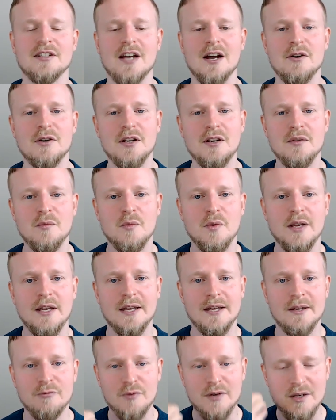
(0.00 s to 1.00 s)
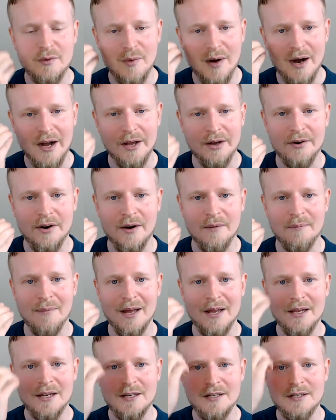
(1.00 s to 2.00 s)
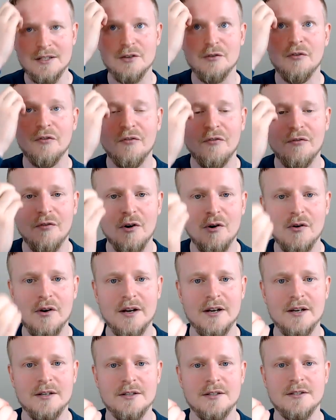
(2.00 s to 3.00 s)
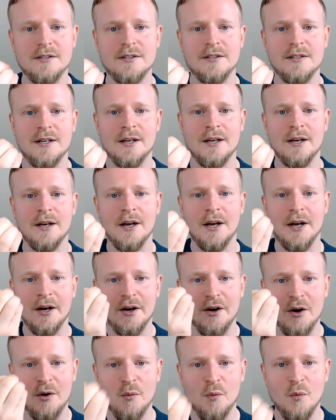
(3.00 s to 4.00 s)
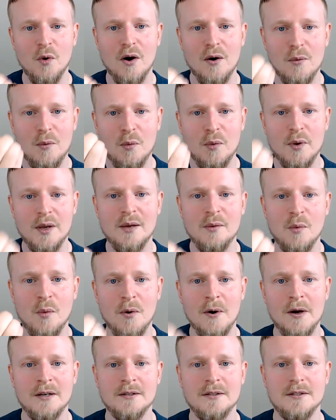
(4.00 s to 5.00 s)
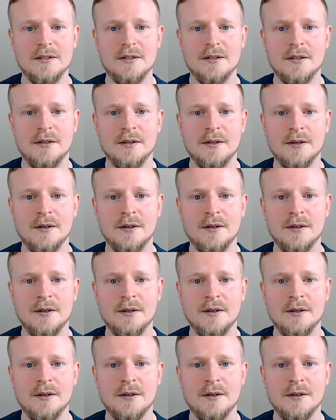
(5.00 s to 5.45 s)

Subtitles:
how can we rewire our mind to focus on what we want?